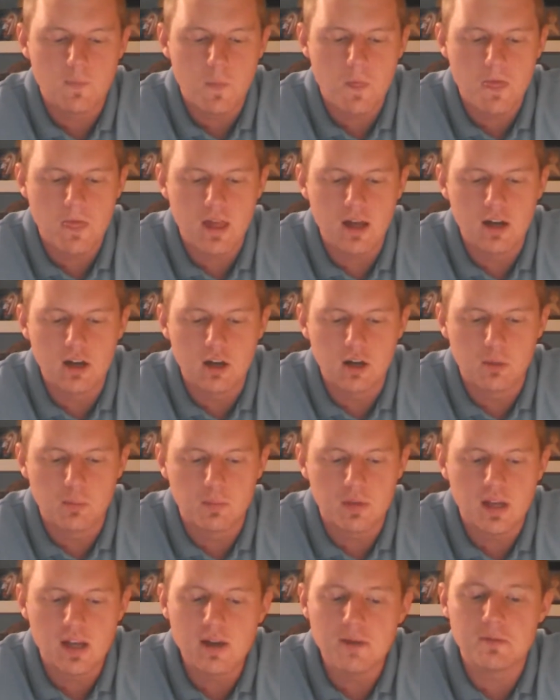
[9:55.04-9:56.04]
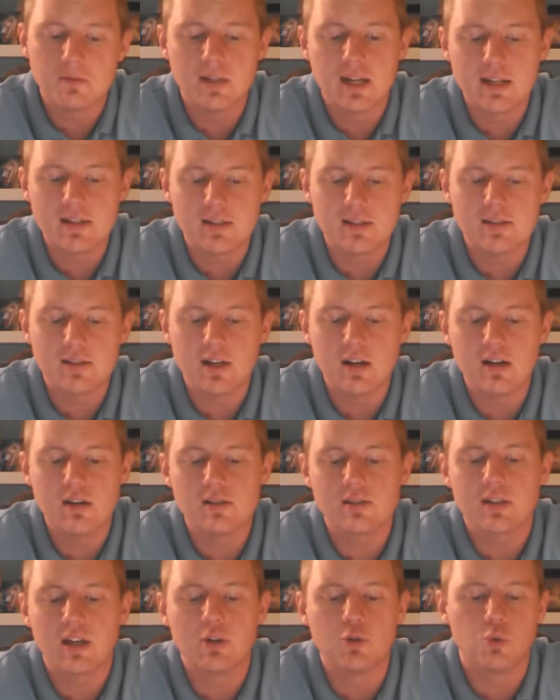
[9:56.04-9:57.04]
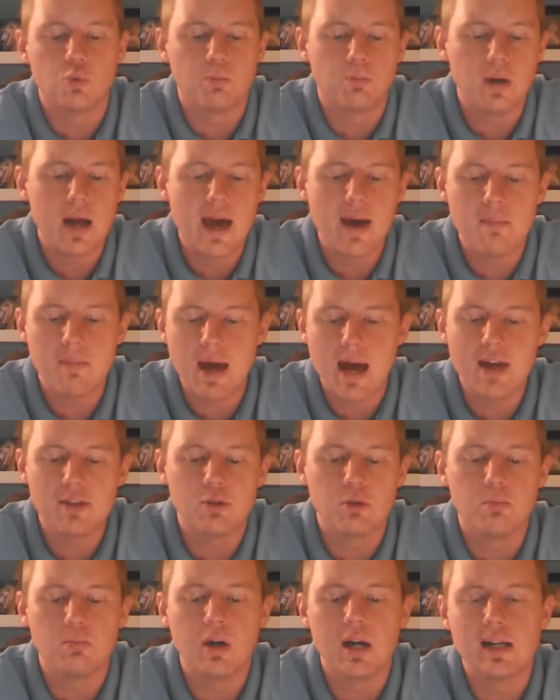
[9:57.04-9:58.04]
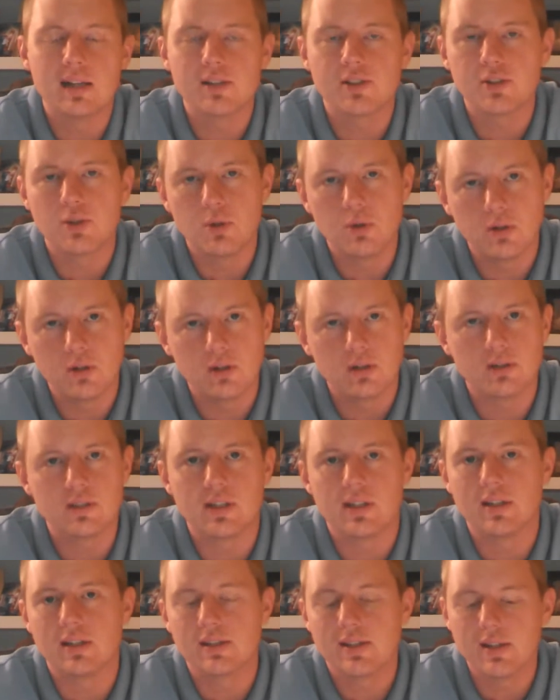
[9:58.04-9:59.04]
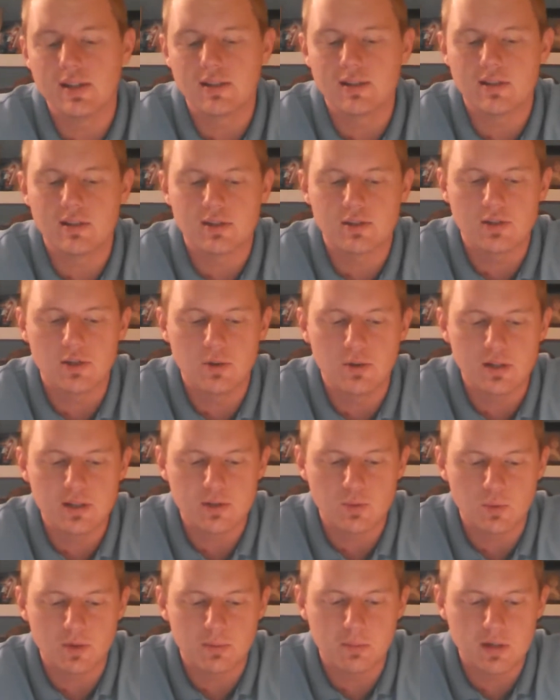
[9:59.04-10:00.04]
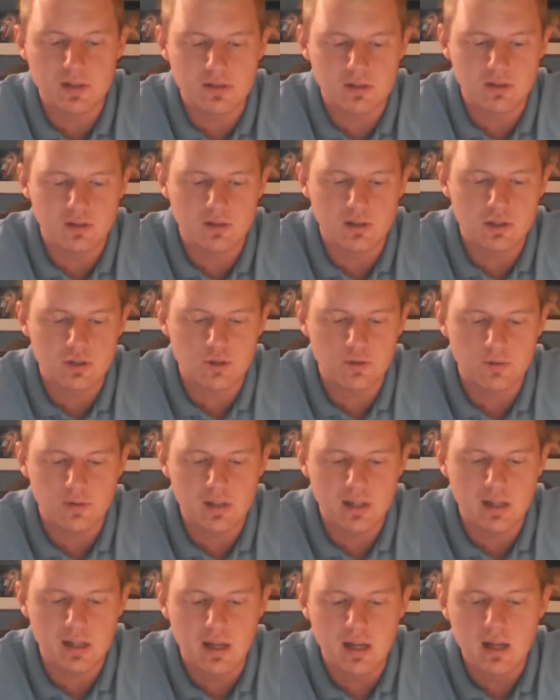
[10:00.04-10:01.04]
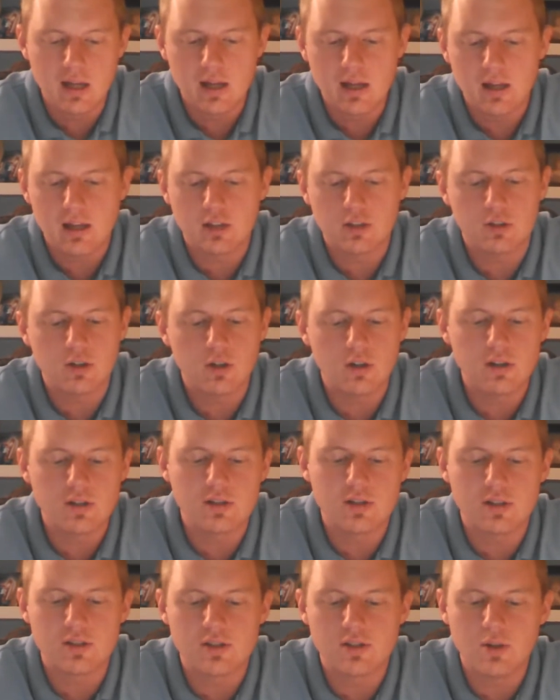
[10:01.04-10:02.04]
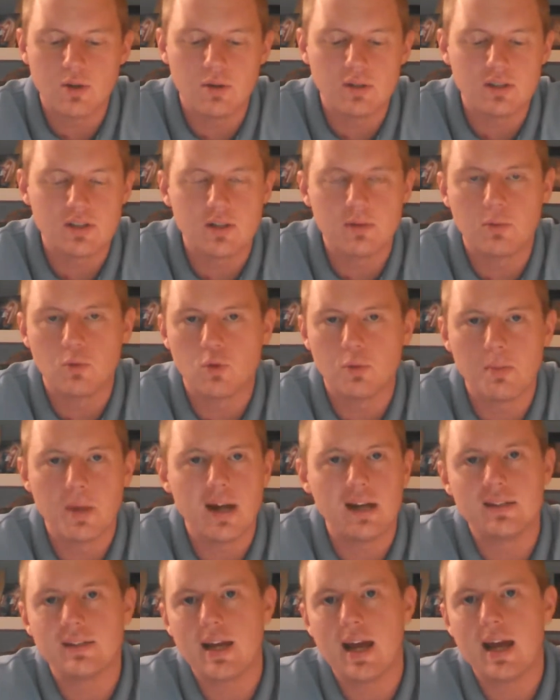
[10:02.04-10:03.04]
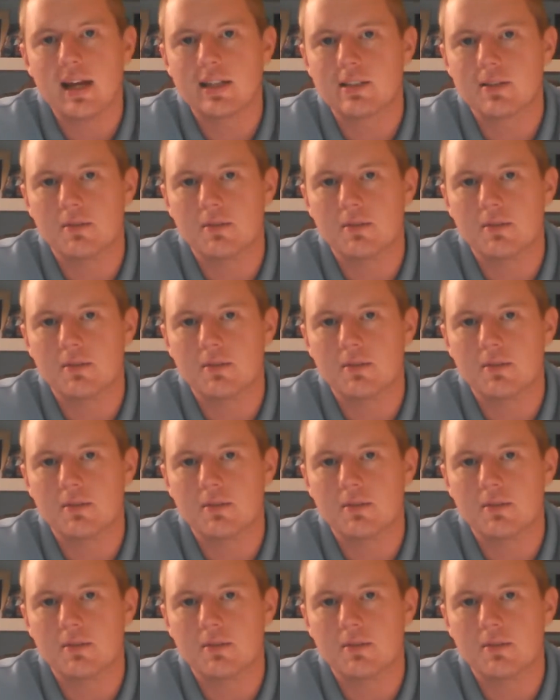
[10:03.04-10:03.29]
If necessary, schedule bathroom breaks sooner to assist the students with muscular dystrophy. Encourage the students to remain as active